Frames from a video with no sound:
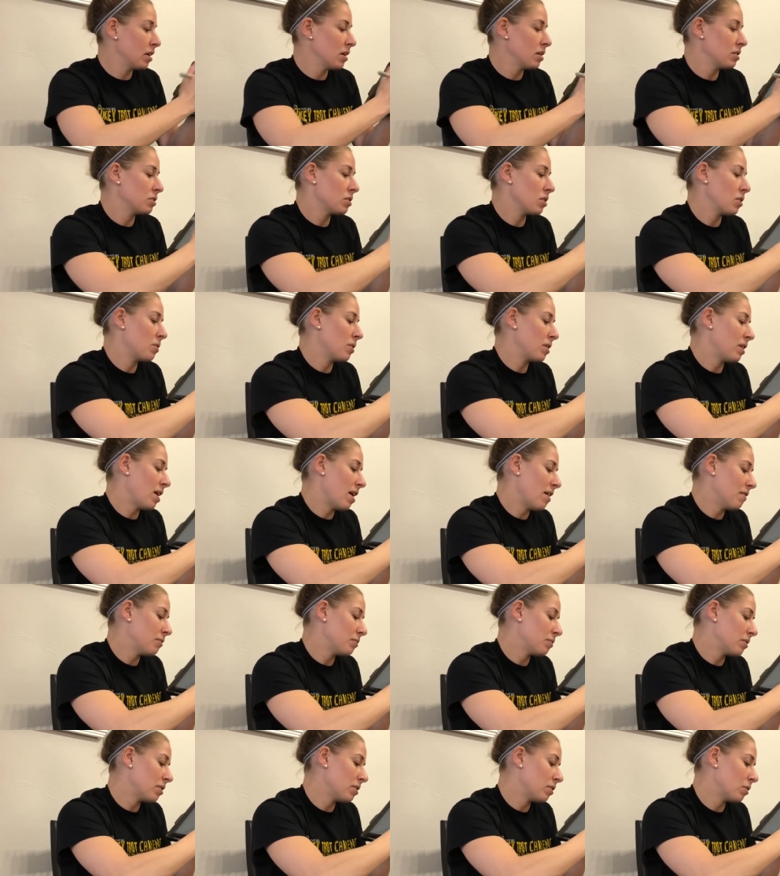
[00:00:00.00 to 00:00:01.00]
So we're
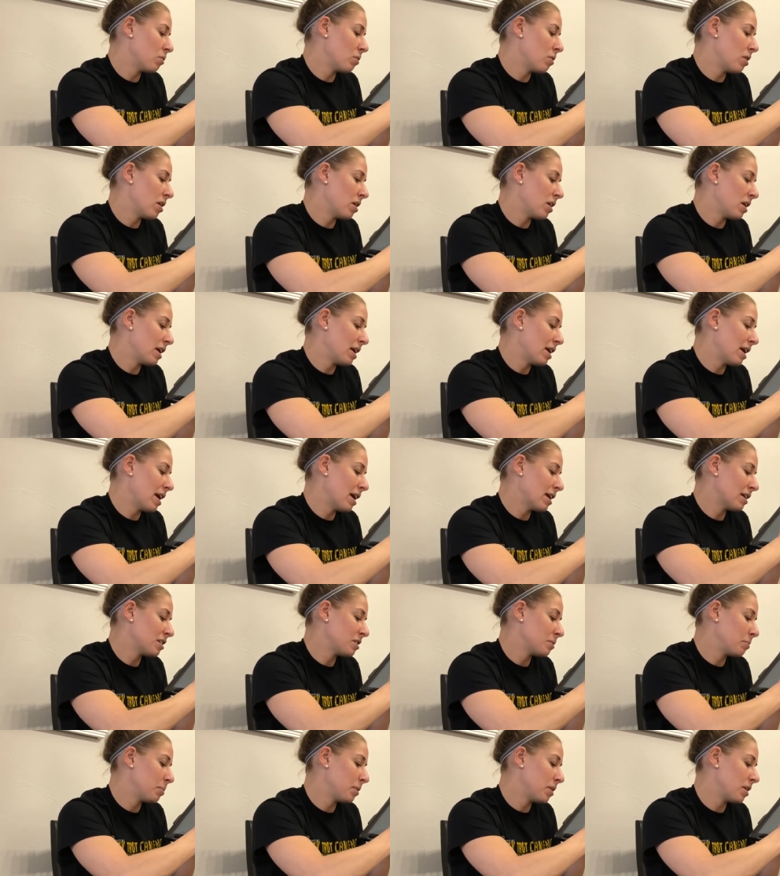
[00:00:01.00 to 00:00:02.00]
left with the quantity
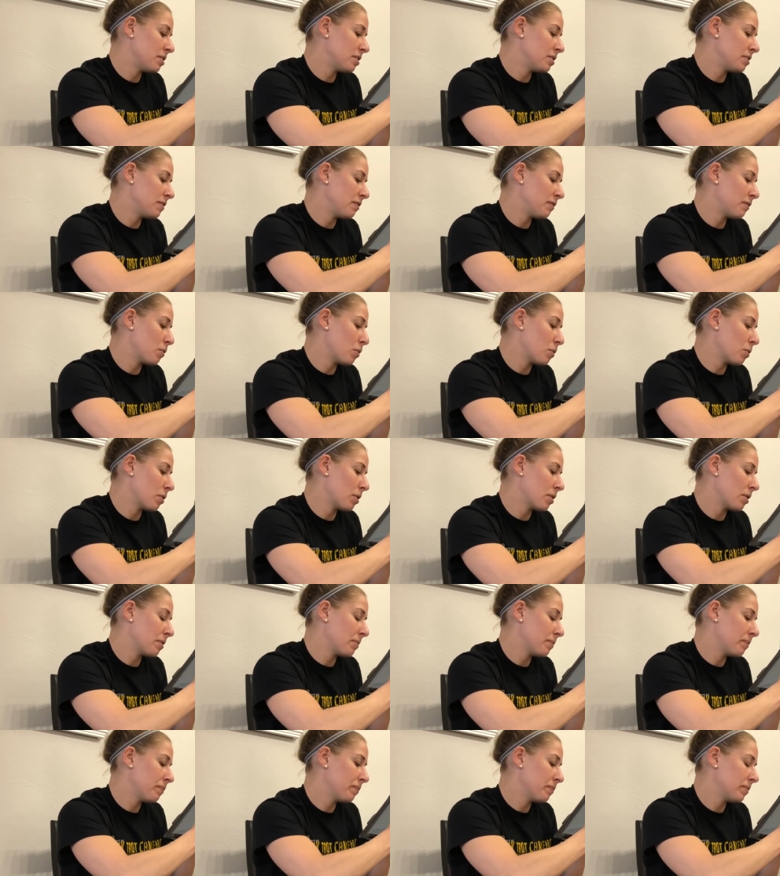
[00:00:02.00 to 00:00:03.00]
x plus
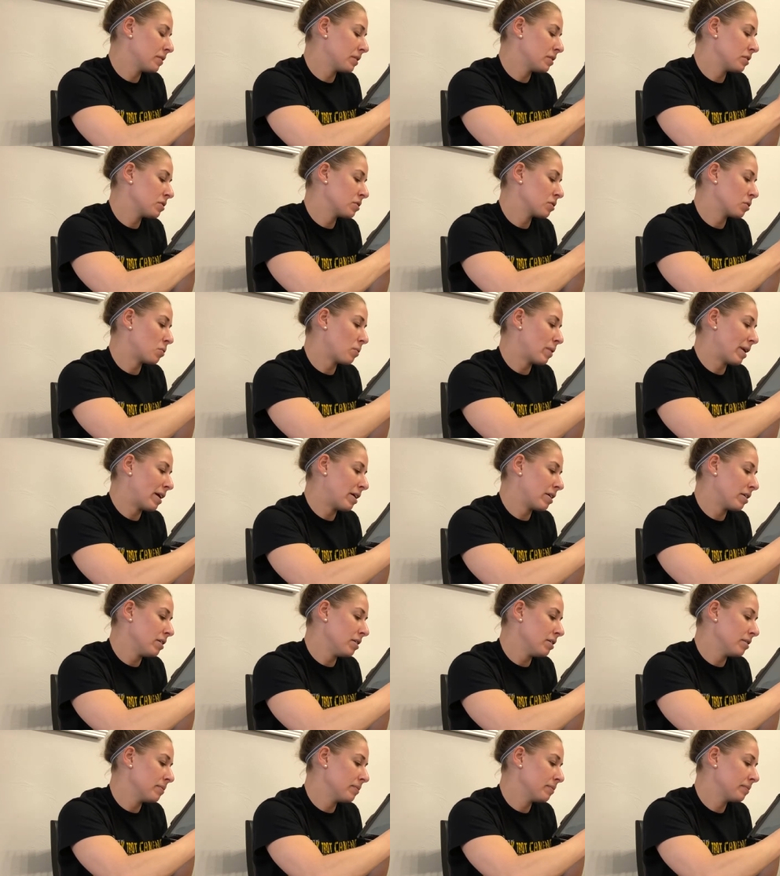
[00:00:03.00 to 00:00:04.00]
4
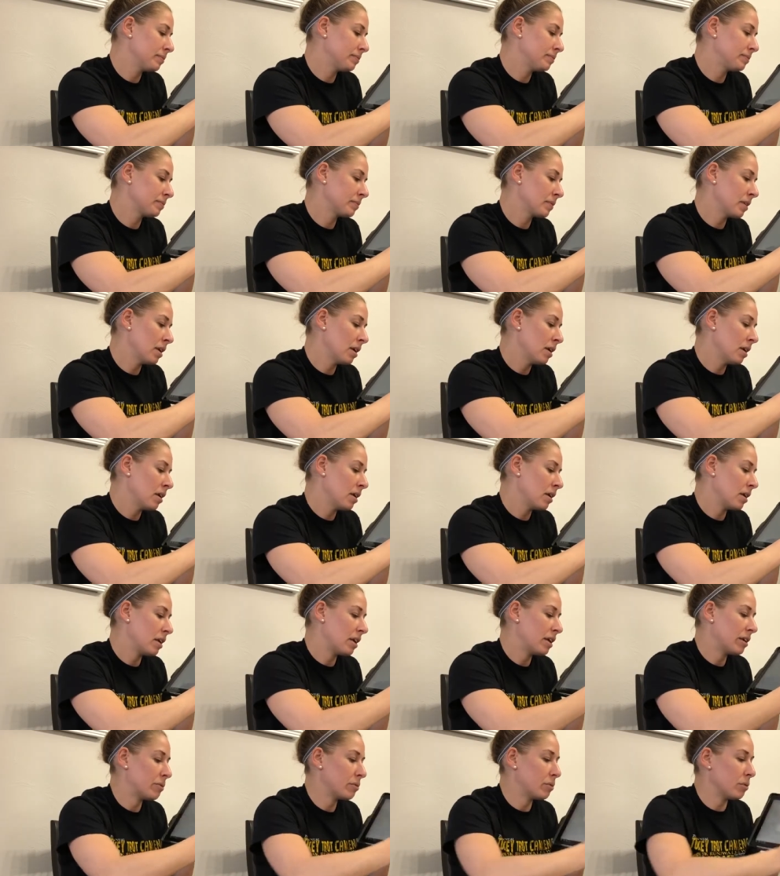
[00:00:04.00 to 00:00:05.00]
squared
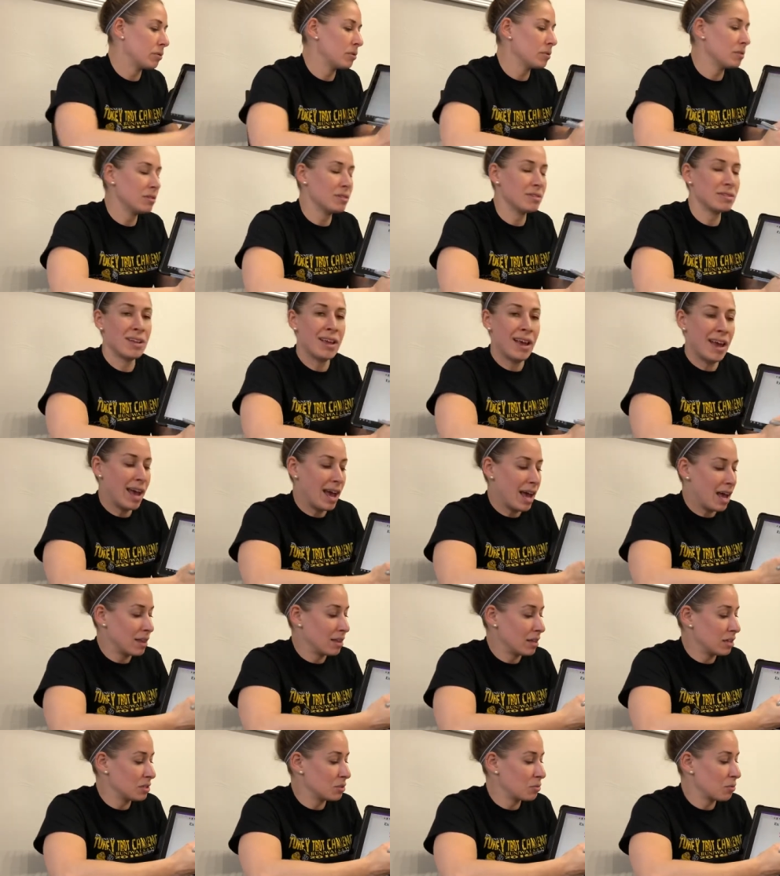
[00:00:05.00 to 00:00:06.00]
equals,
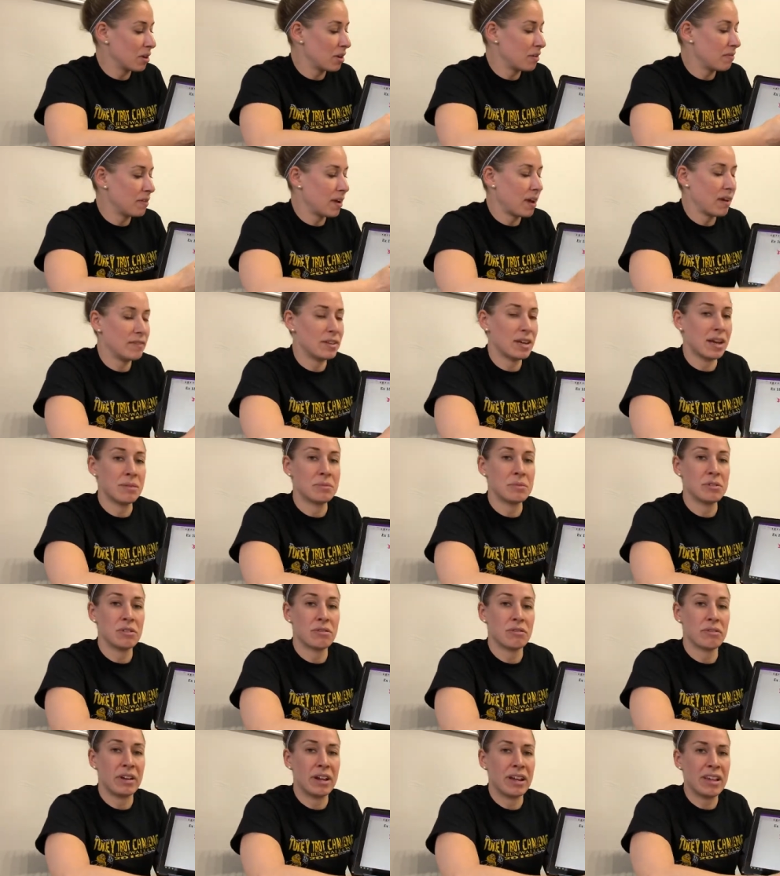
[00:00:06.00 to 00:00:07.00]
and then 25 times
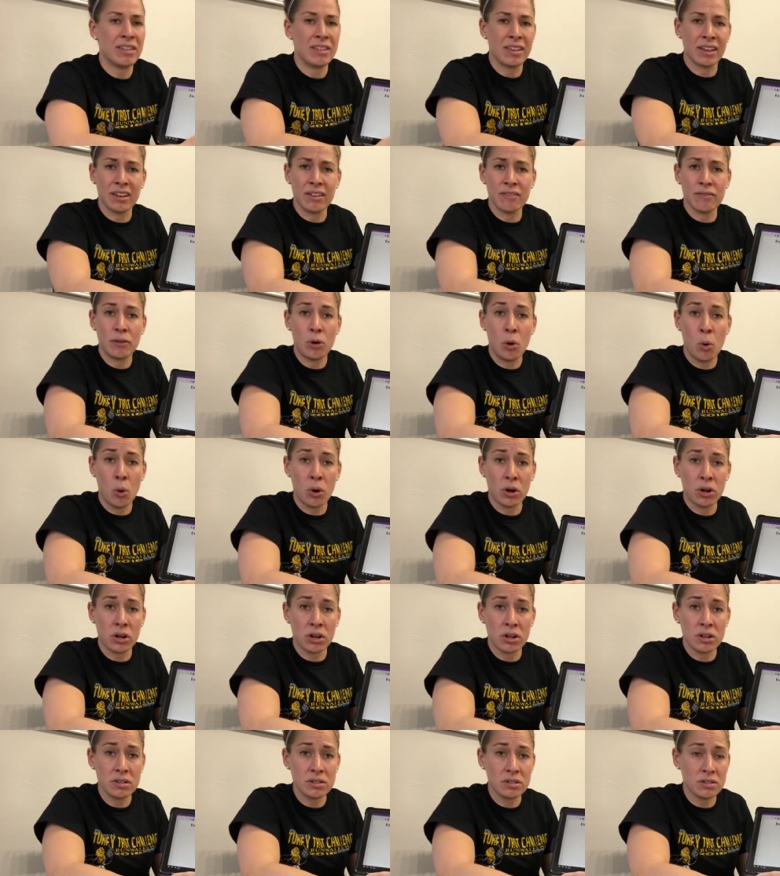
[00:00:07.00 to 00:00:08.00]
3, think of
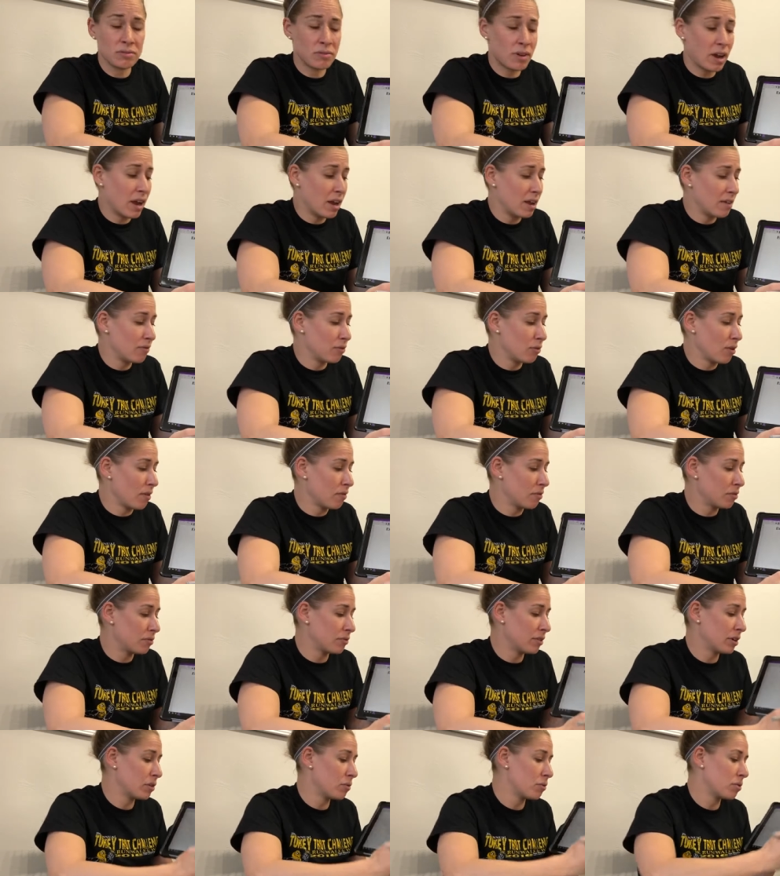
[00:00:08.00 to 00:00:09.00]
quarters, right? If you have
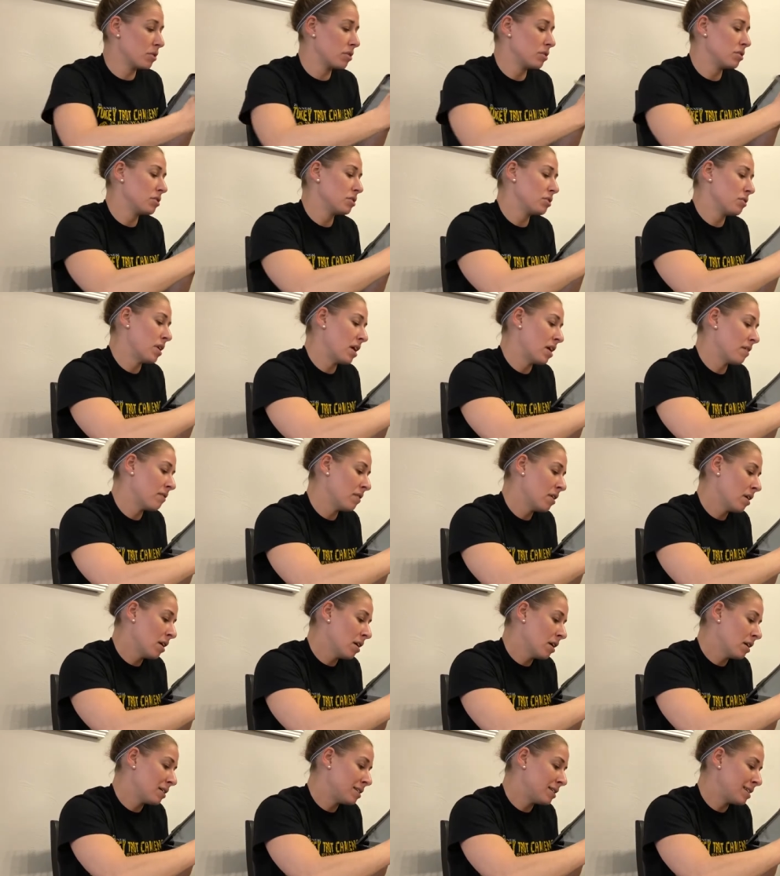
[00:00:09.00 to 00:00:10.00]
3 quarters, you have
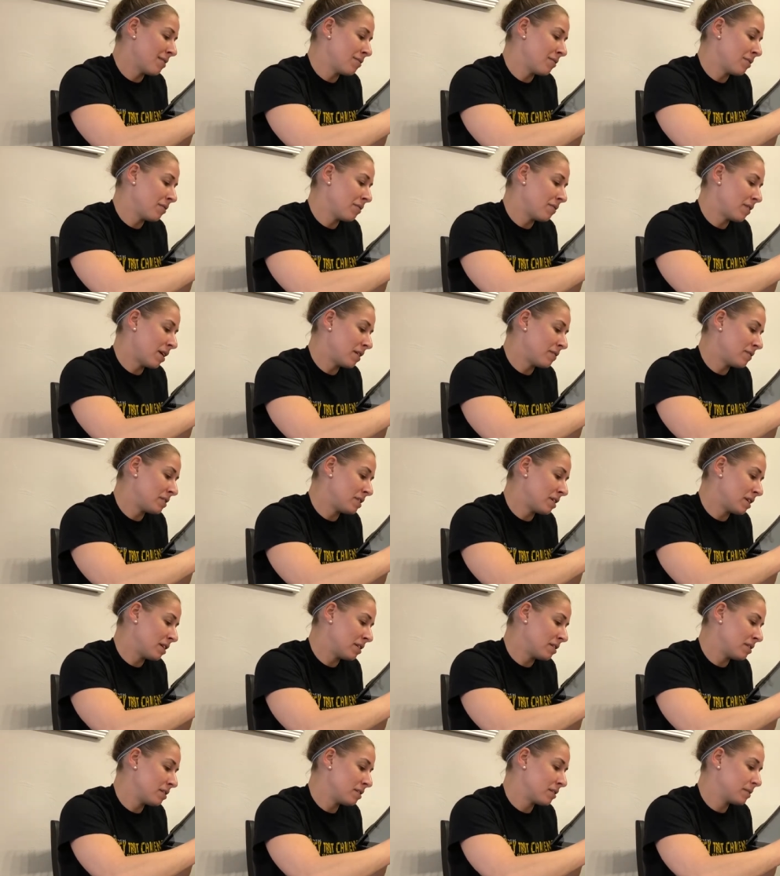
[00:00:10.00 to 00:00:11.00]
75
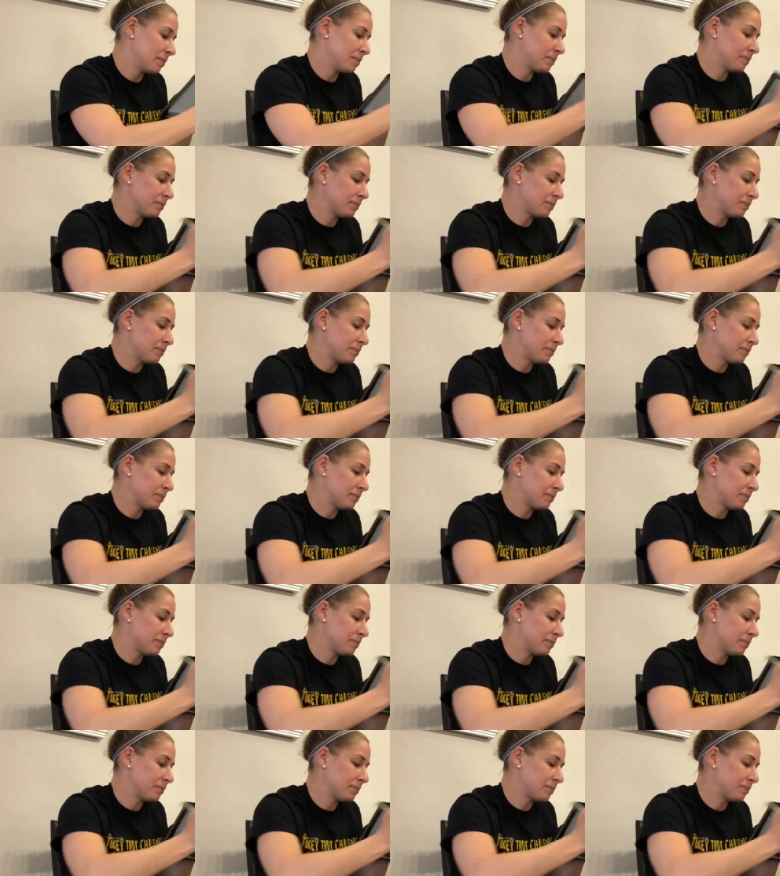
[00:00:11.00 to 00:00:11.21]
cents.